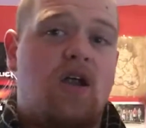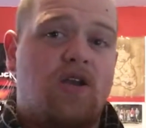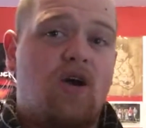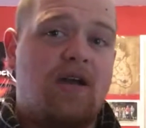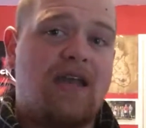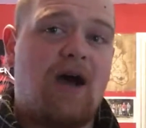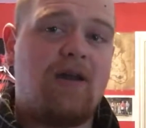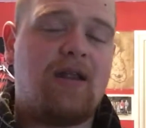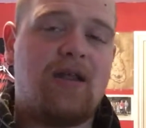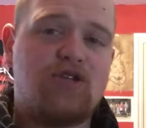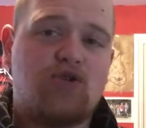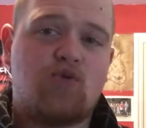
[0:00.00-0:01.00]
Not counting
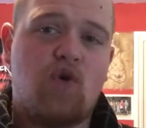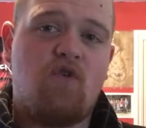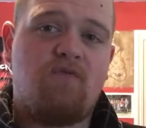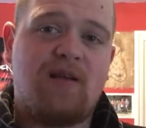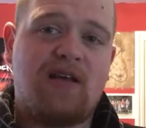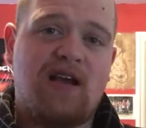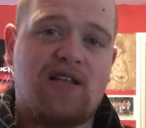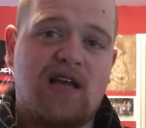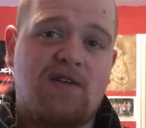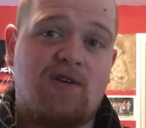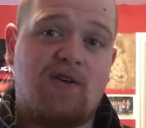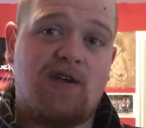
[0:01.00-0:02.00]
Legends Groove, because
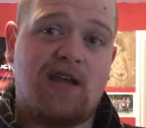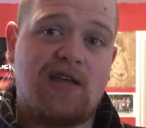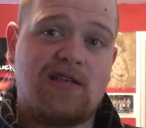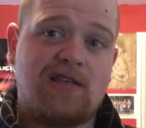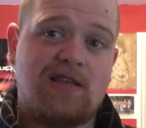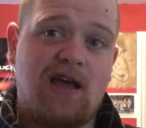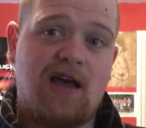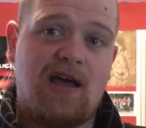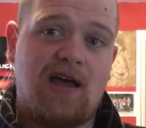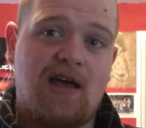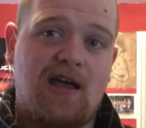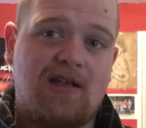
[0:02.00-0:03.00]
I heard he
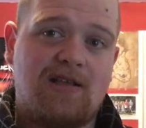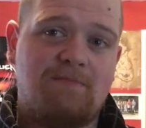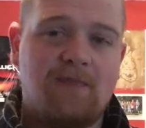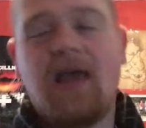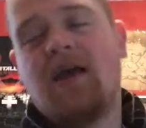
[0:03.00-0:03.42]
sucks.